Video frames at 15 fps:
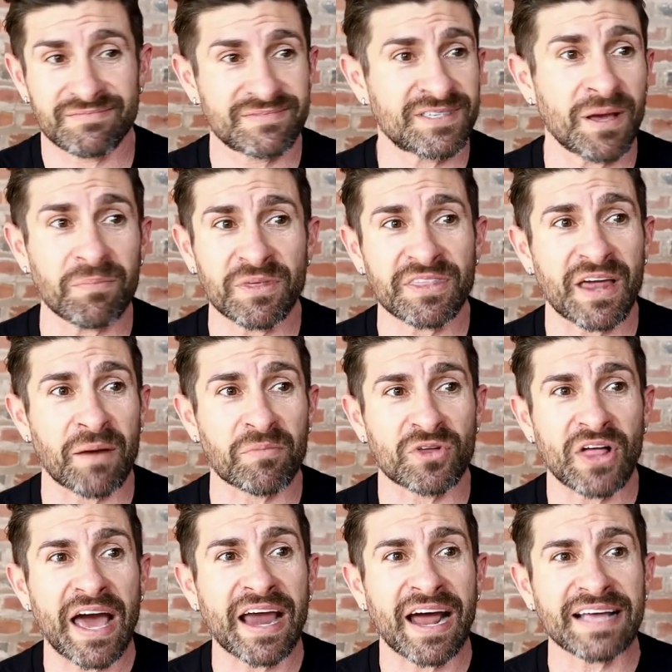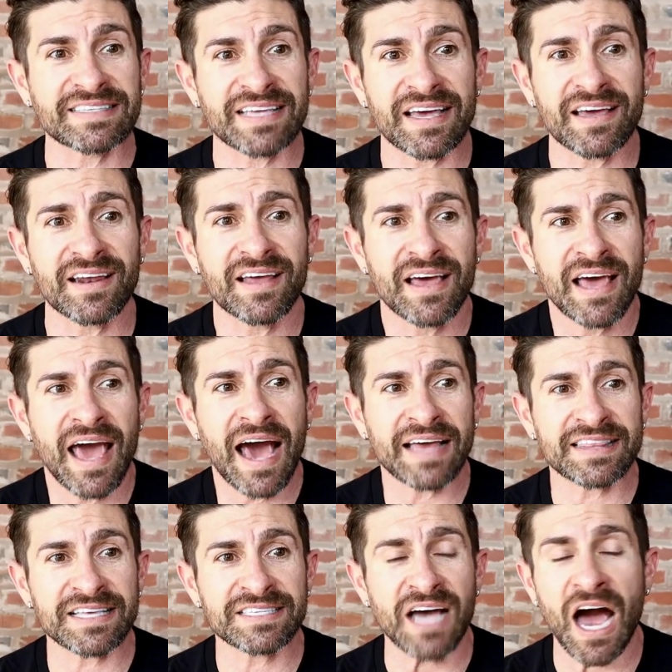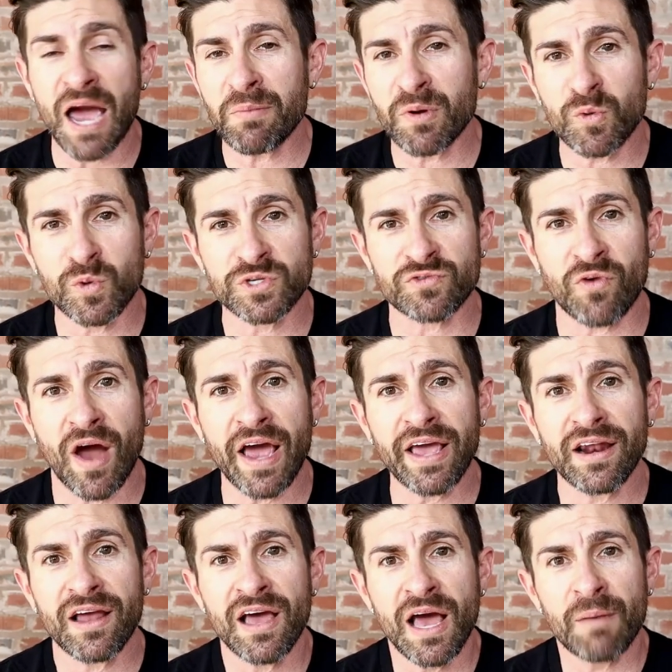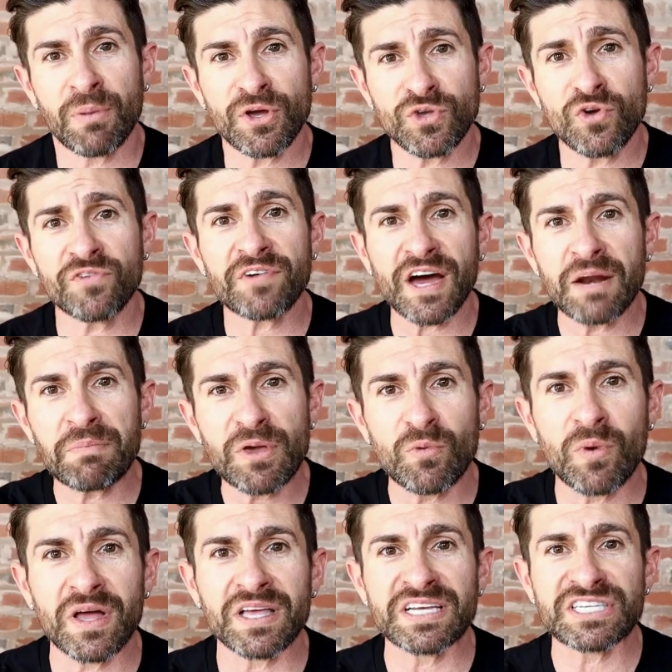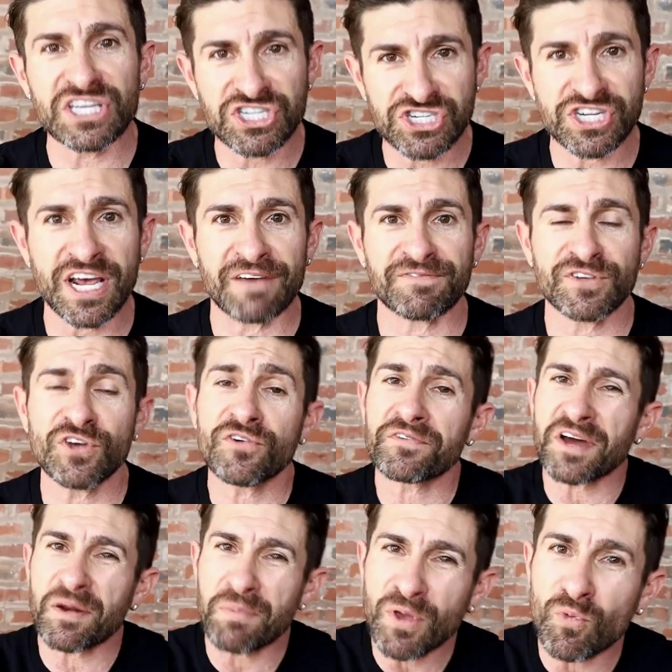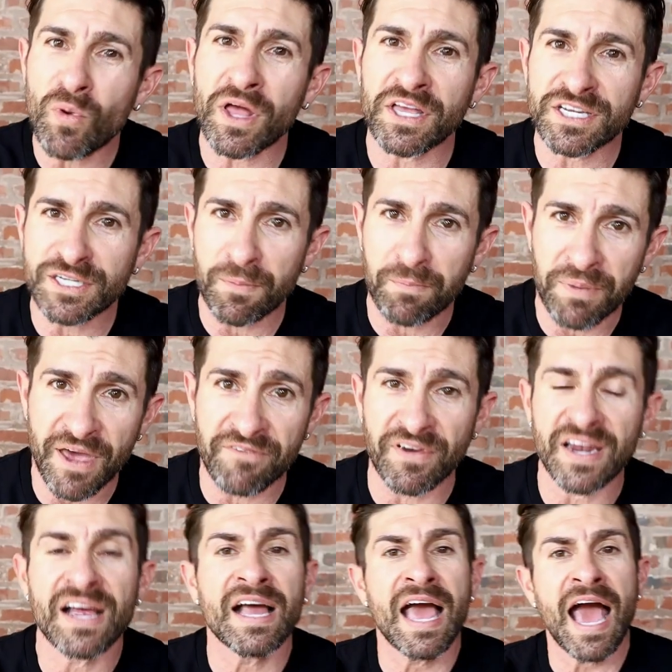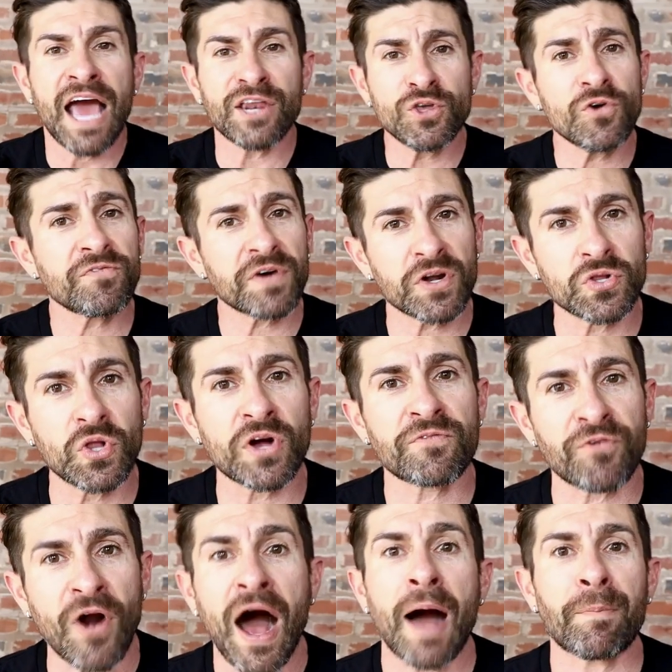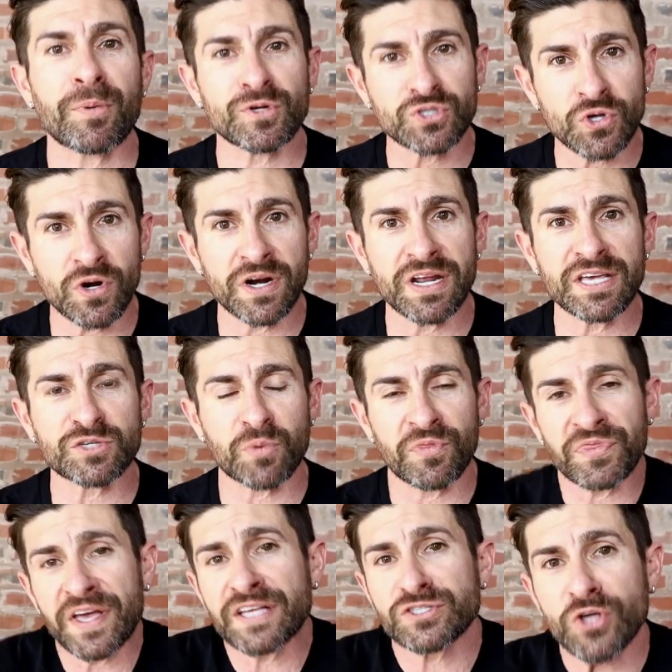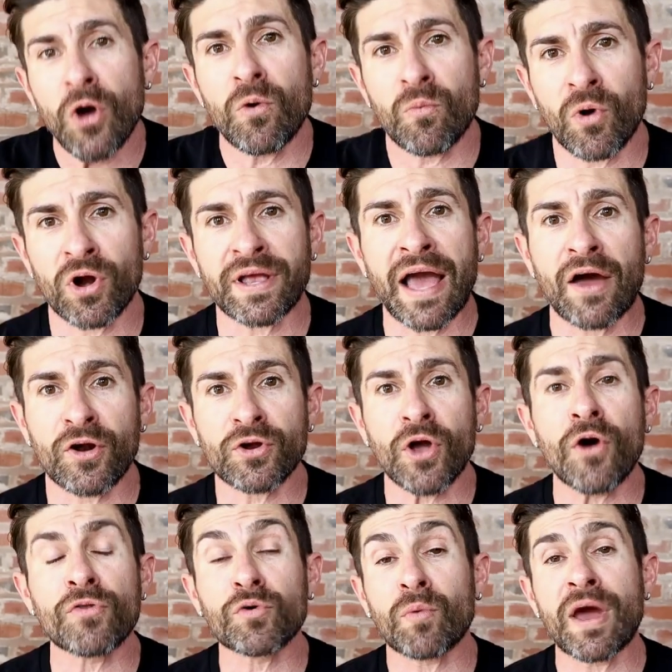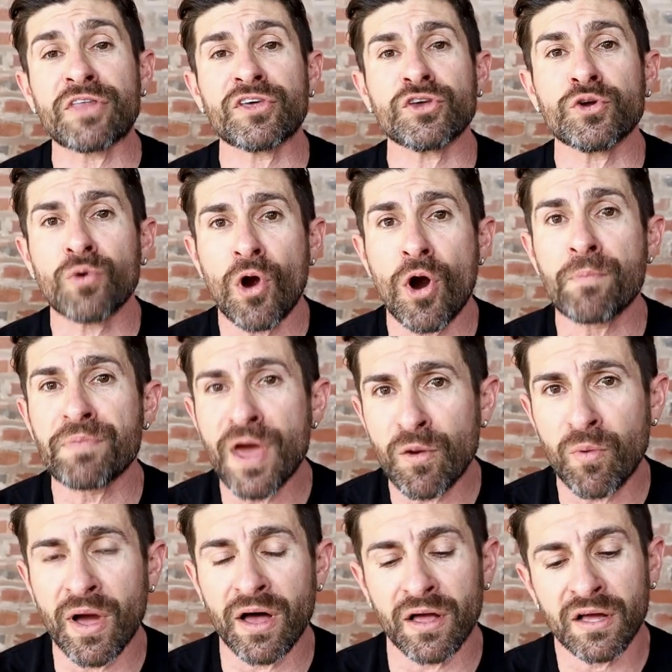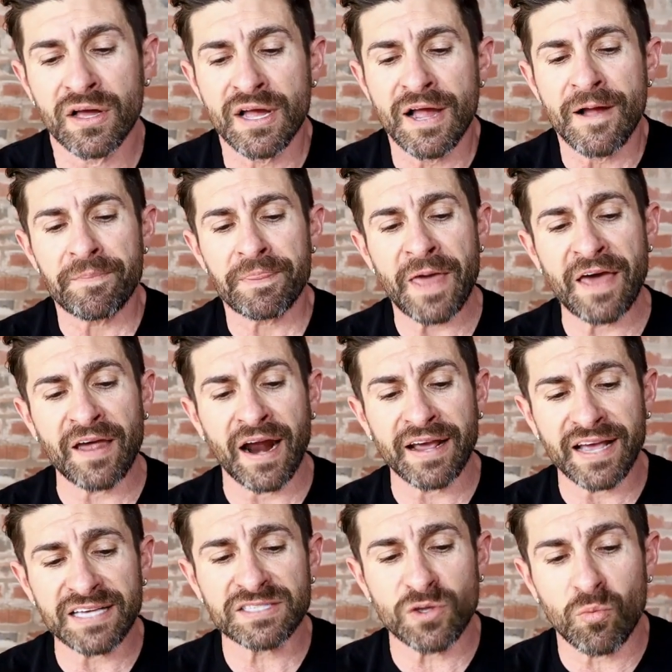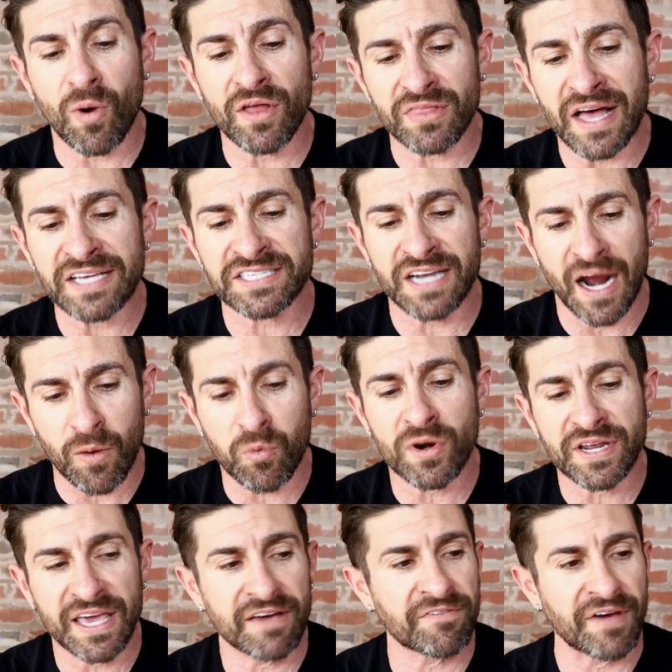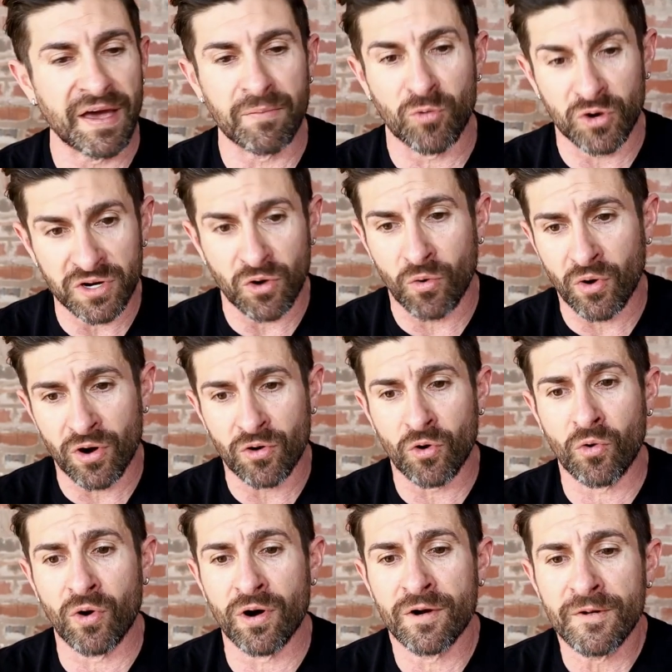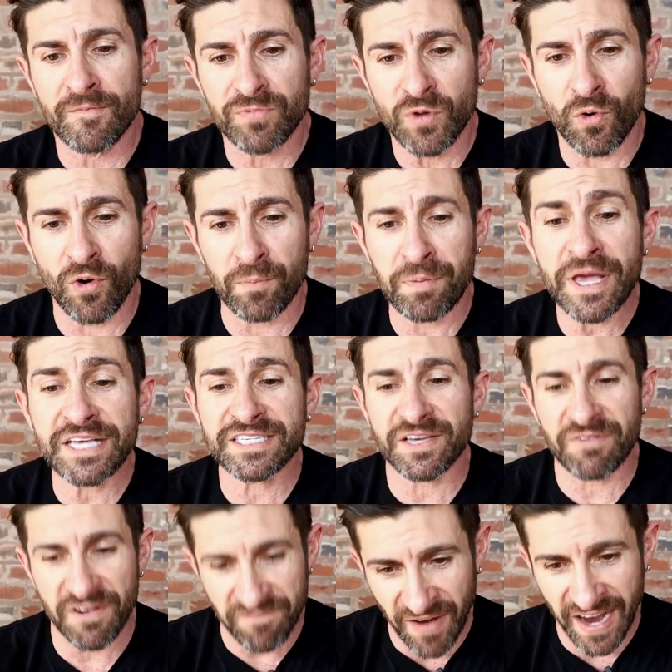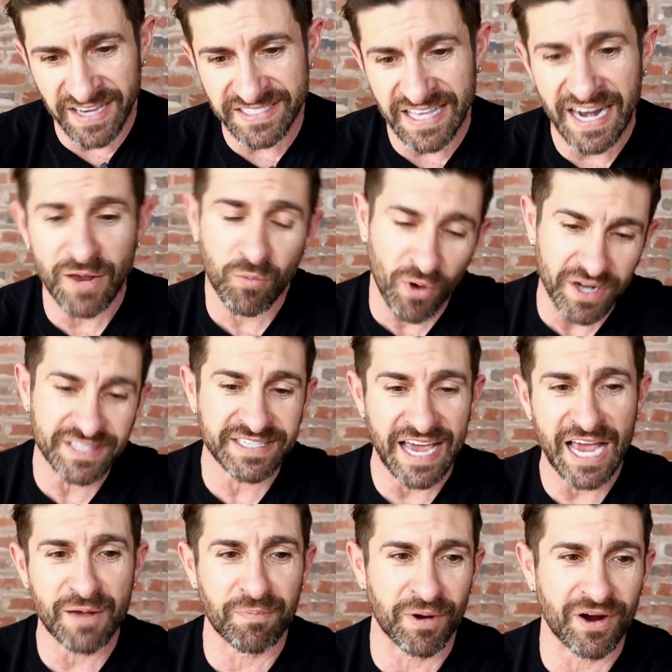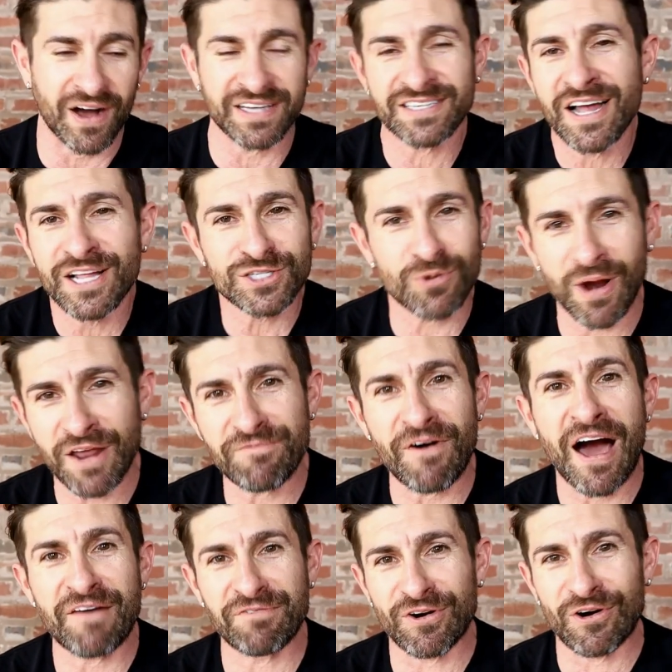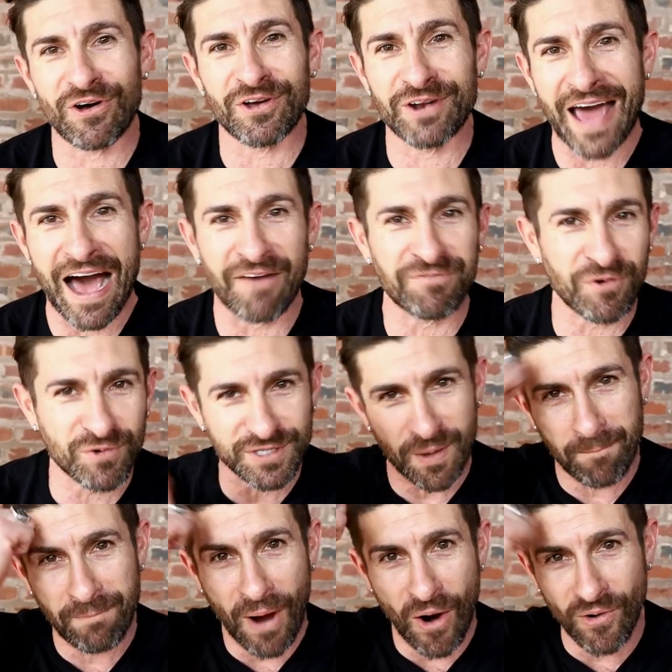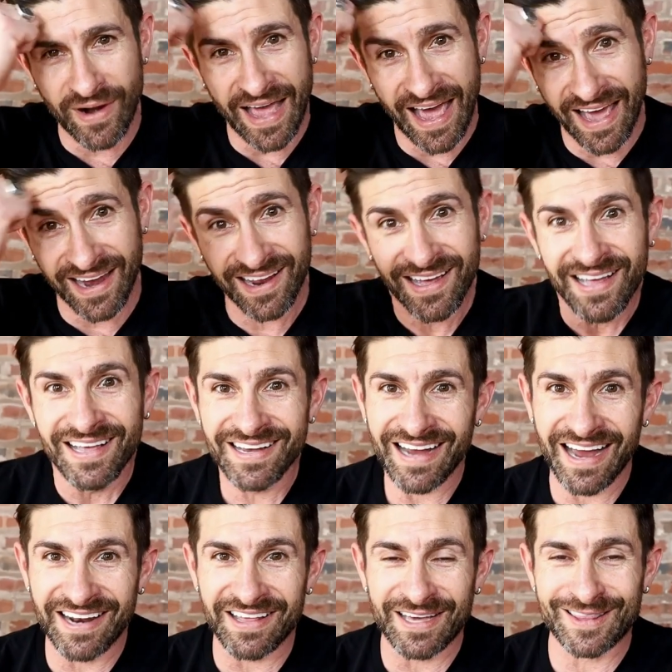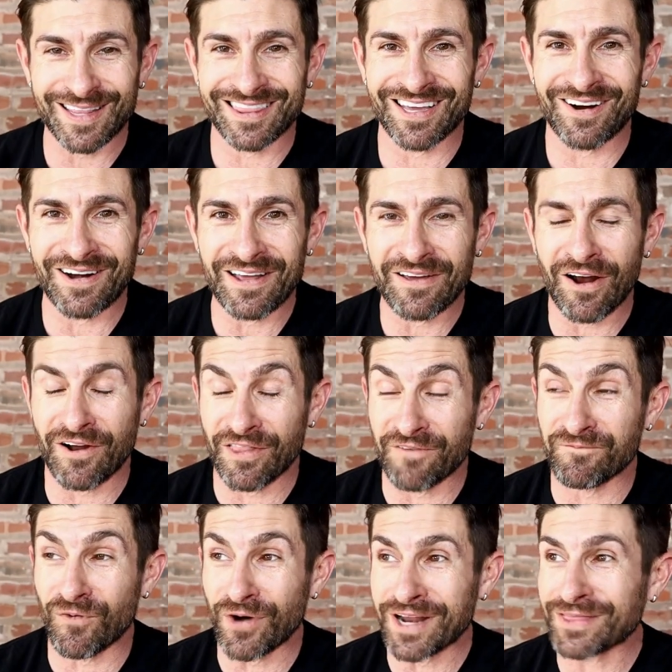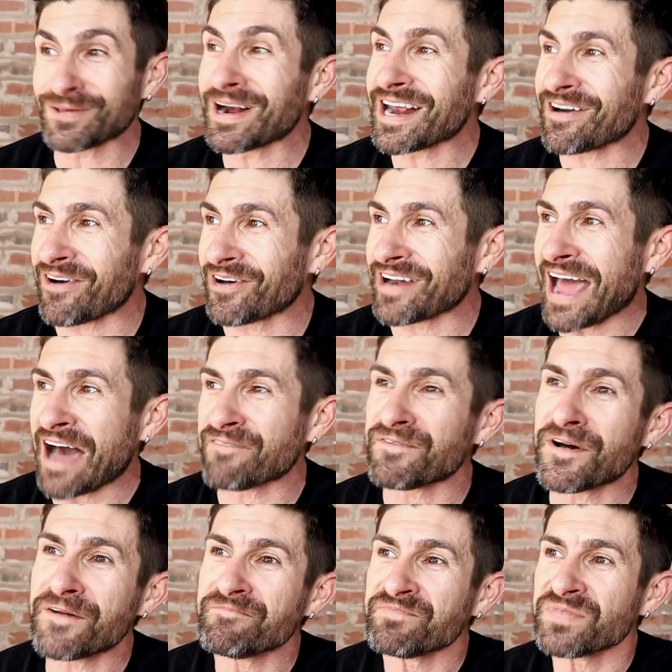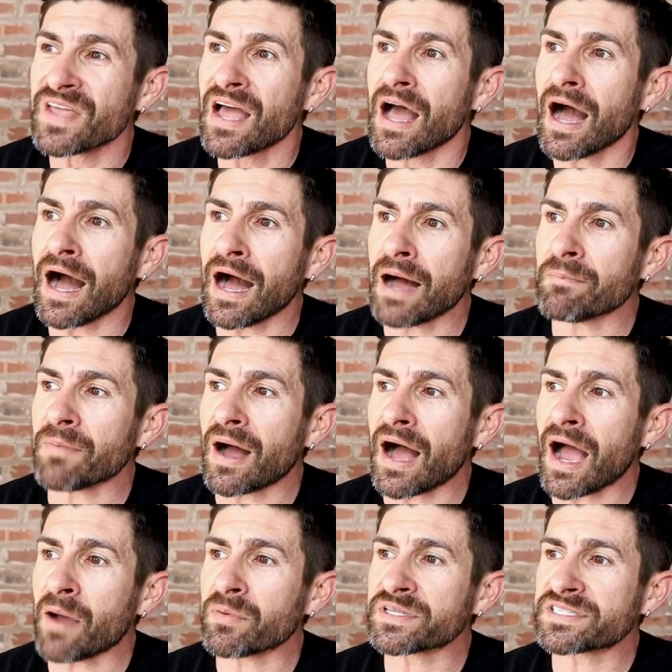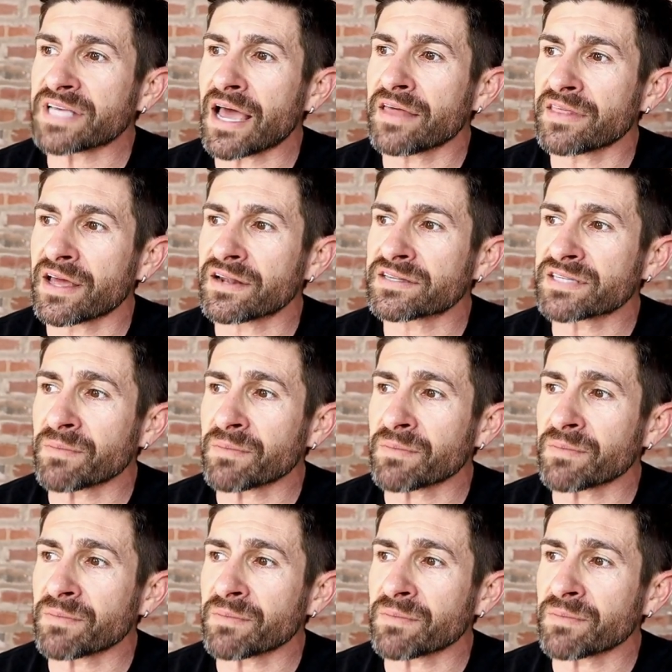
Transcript: something that I'm glad I did. At the time it was right, but you've got to be willing to shift. You've got to be willing to pivot, and you've got to look for opportunities when things don't work out or go the way that you hope they will. And I guess the one lesson I would give him, or piece of advice that he wouldn't take, because 25-year-old Alpha was a bonehead, kind of like the 43-year-old Alpha, I would say that